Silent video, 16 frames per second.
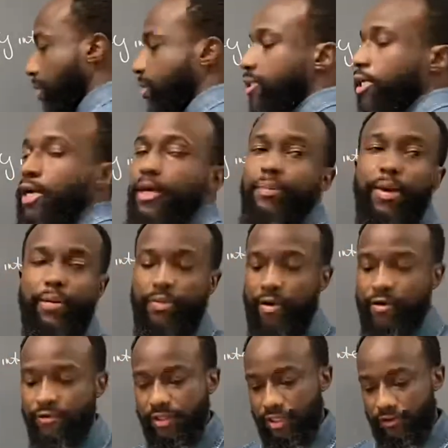Turn your paper
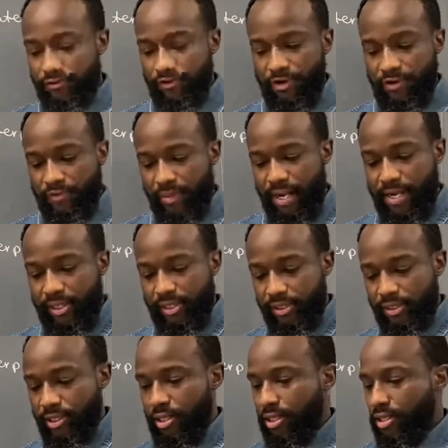over to the fourth page.
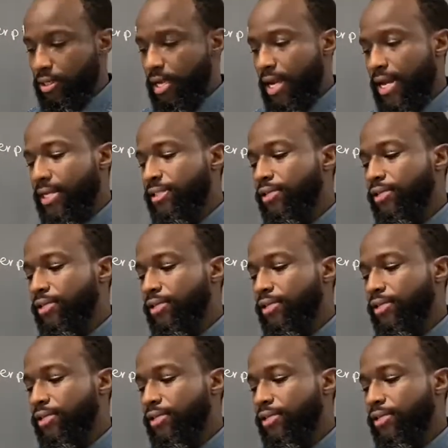I guess